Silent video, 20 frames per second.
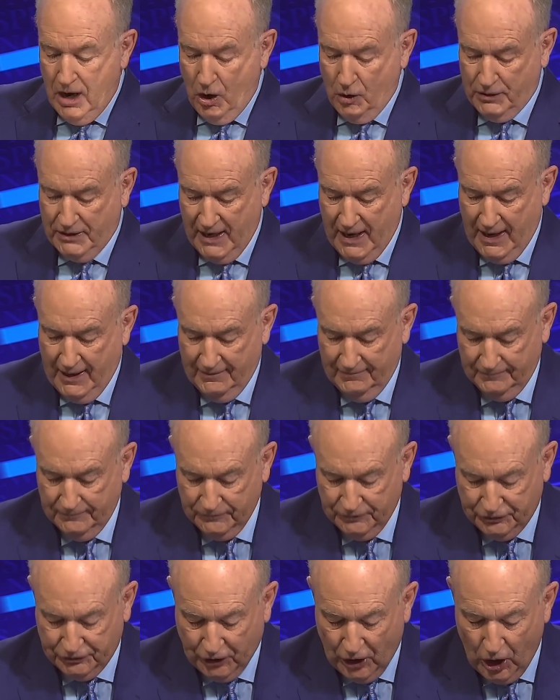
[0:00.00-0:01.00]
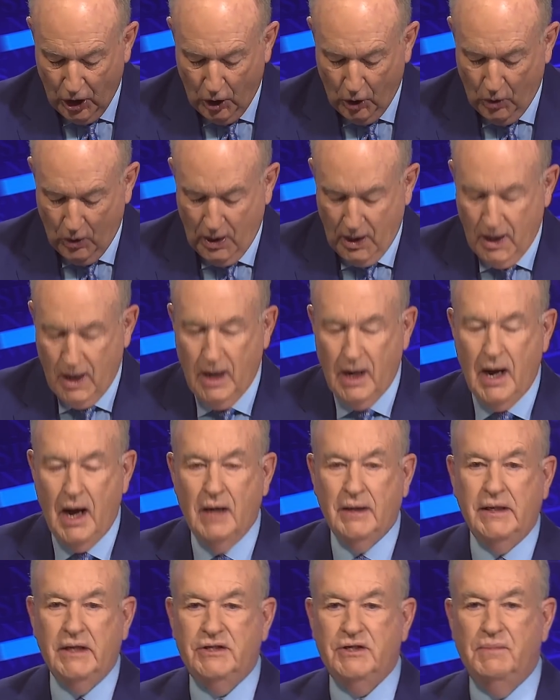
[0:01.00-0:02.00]
Okay, so
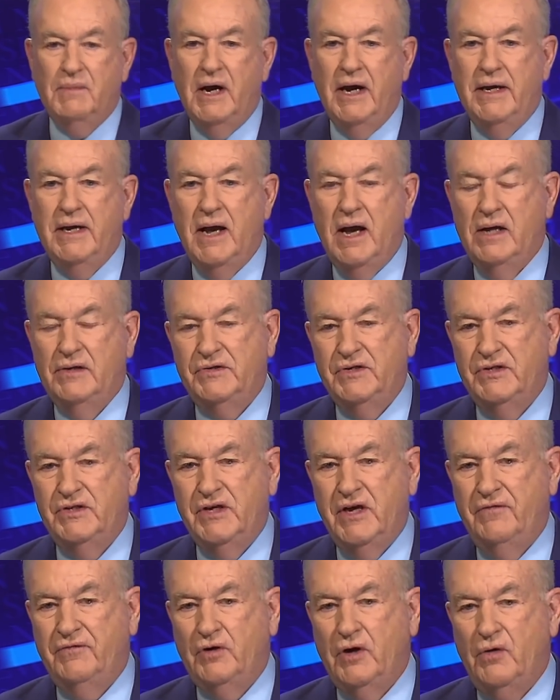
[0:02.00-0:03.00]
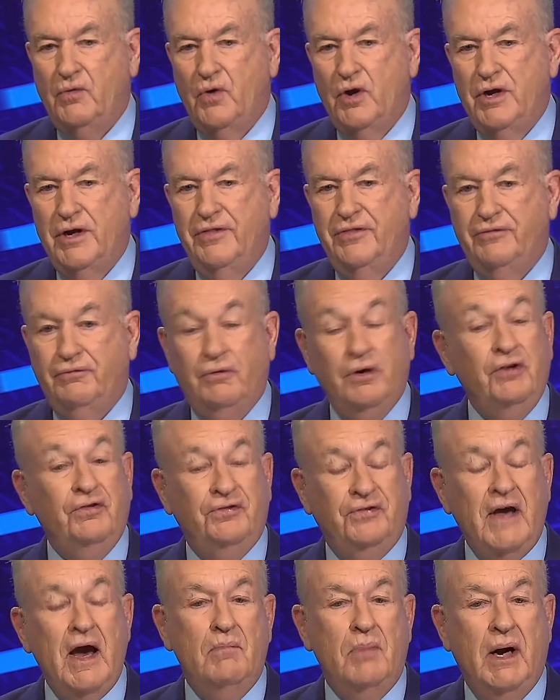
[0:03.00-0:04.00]
I'll get to my analysis after I run in
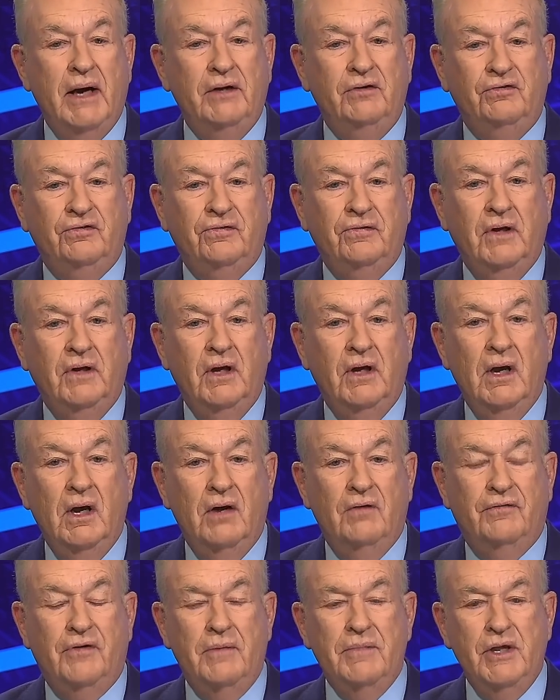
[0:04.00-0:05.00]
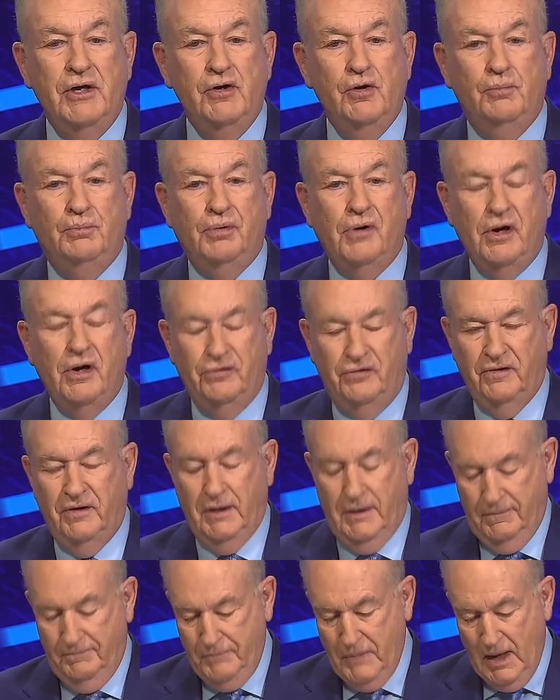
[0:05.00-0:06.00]
three sound bites from the new
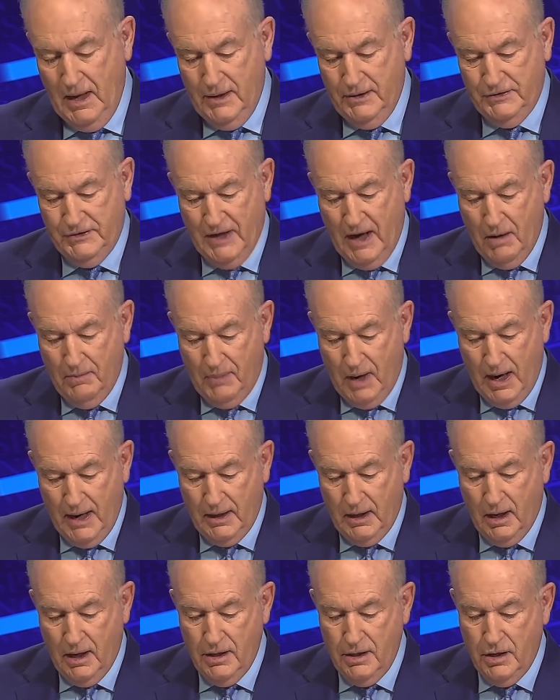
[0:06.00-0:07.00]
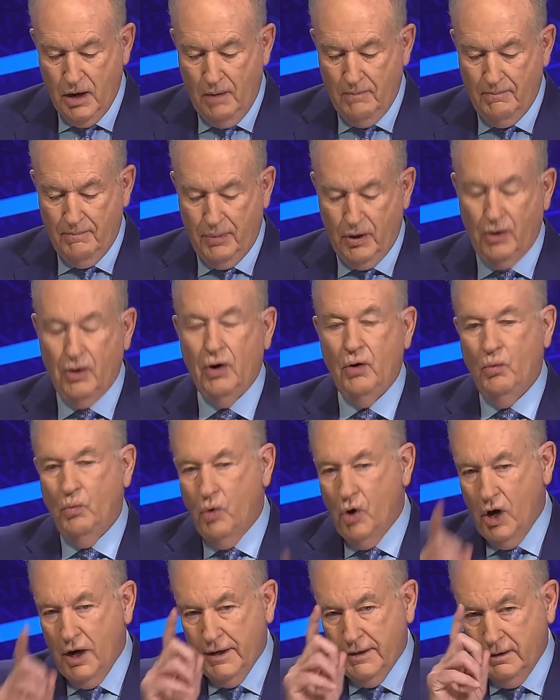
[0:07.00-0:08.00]
president. Soundbite number
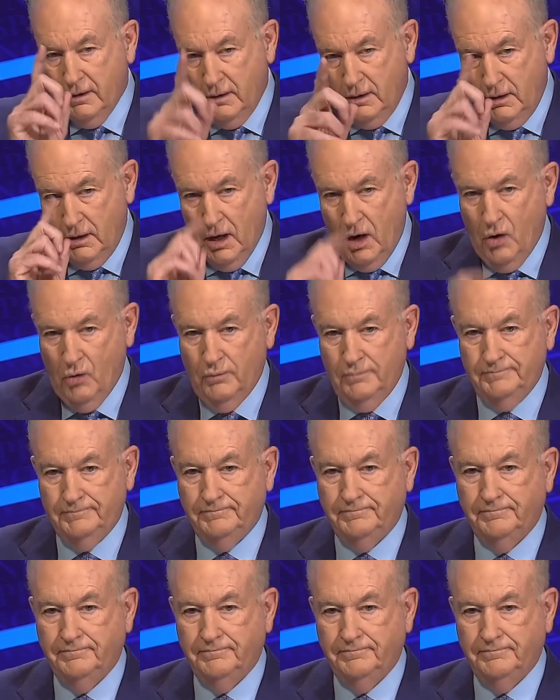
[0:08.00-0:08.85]
one, go.